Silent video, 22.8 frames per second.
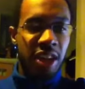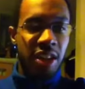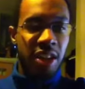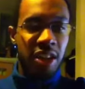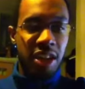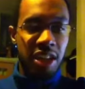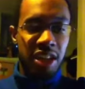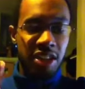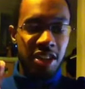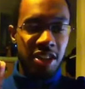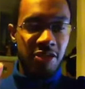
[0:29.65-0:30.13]

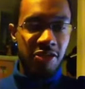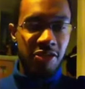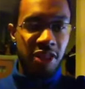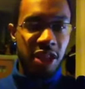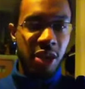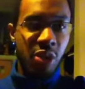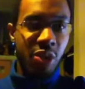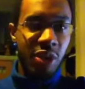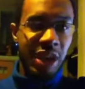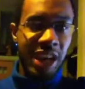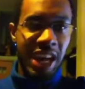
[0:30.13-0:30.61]
The
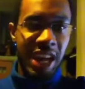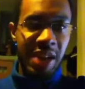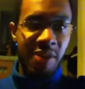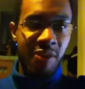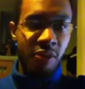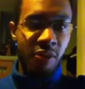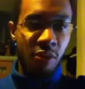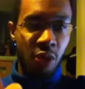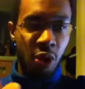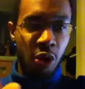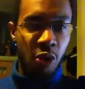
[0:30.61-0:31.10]
video
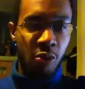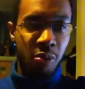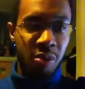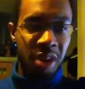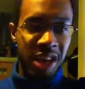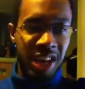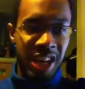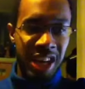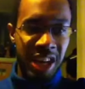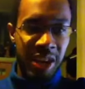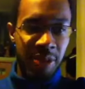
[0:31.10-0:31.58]
game will
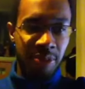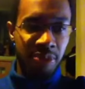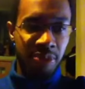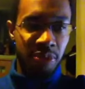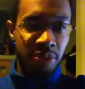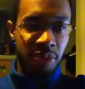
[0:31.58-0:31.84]
be